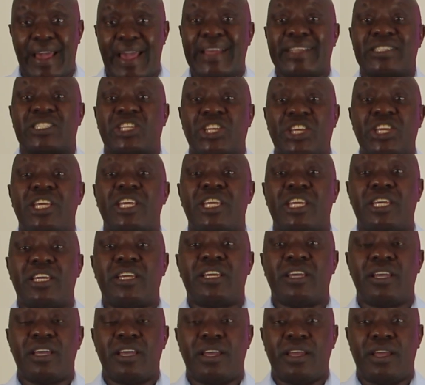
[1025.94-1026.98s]
as
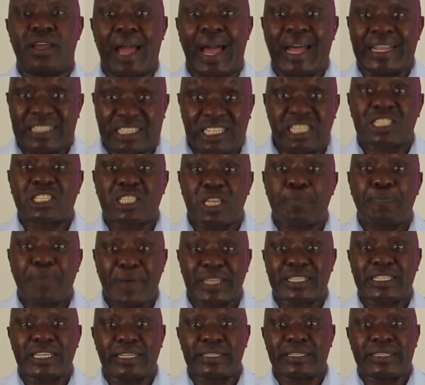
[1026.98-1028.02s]
he
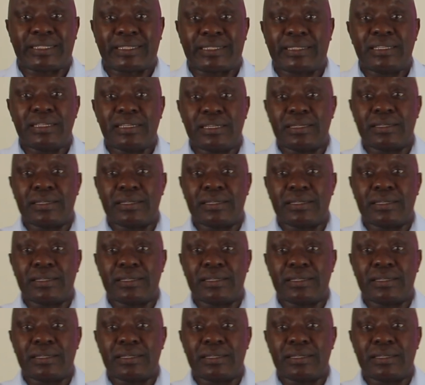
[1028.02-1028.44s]
anticipated